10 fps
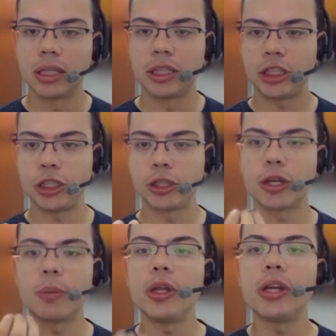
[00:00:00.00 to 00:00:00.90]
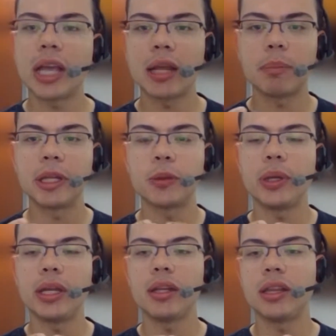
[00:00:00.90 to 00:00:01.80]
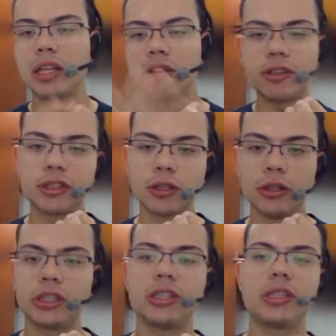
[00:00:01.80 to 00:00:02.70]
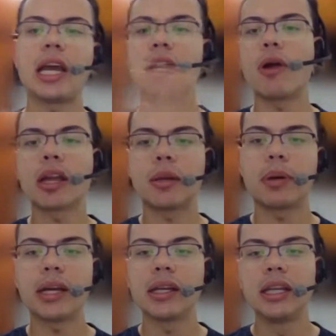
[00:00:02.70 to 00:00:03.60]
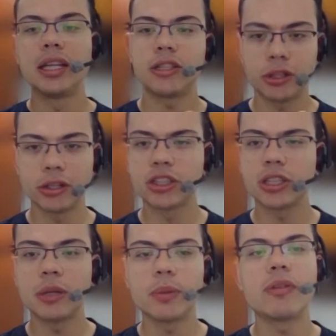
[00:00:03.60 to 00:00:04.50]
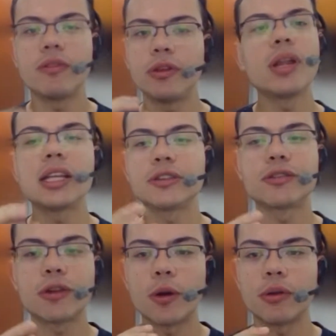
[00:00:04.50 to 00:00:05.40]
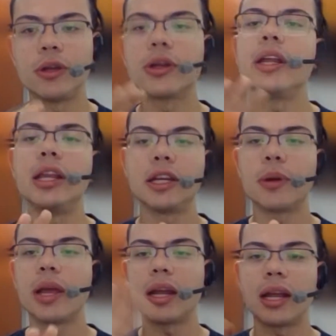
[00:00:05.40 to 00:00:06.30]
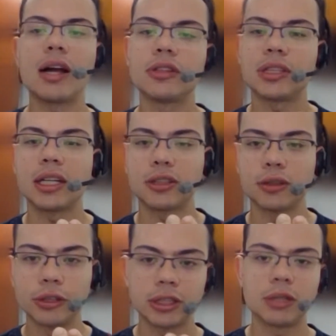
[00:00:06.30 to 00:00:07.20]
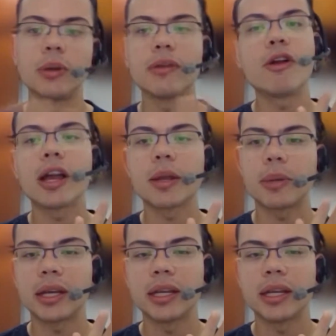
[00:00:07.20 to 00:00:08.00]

to communicate between different solutions and RocketPy. So usually with a few lines of code, you can integrate an outside solution with RocketPy.